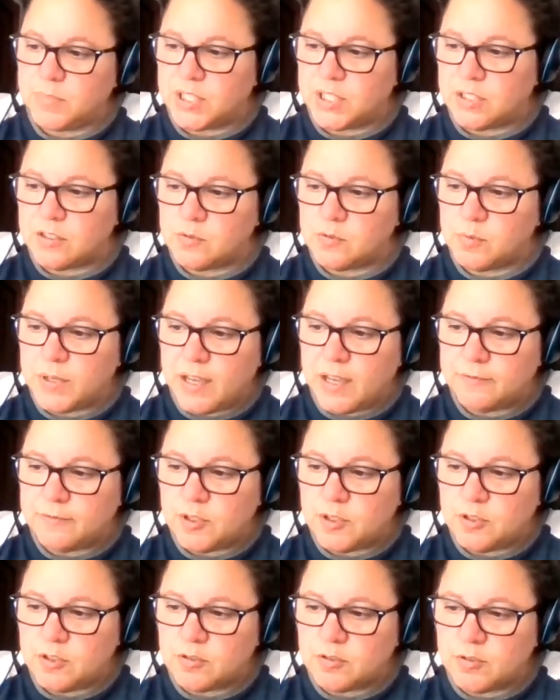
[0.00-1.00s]
because we
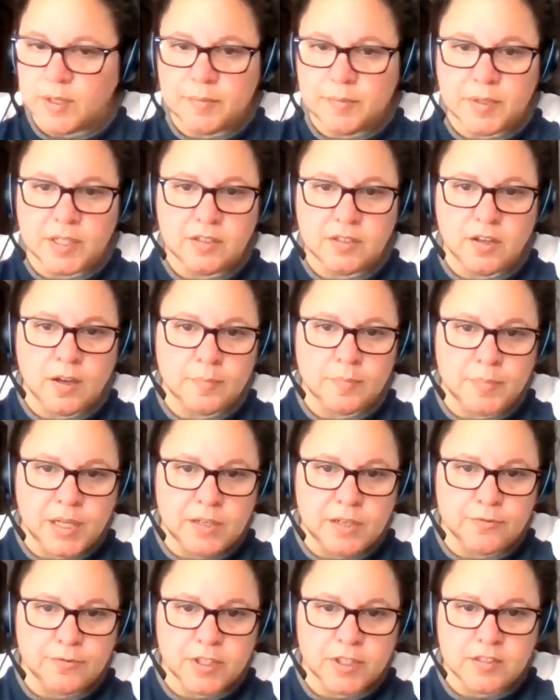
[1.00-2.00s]
have no agreement on
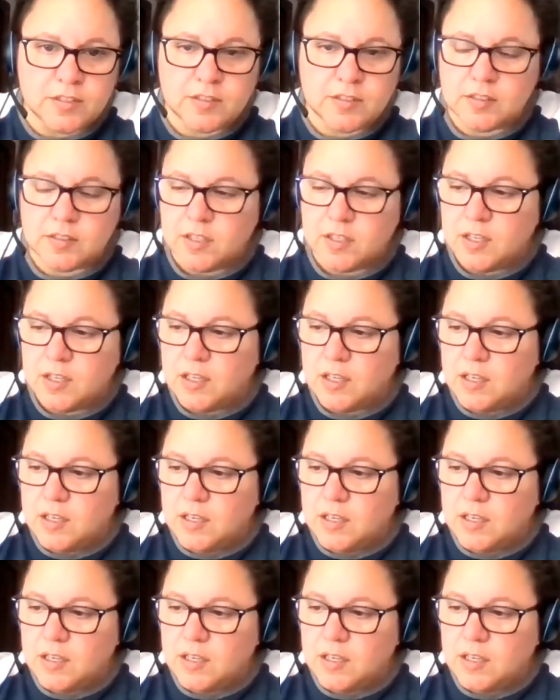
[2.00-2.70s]
benefits.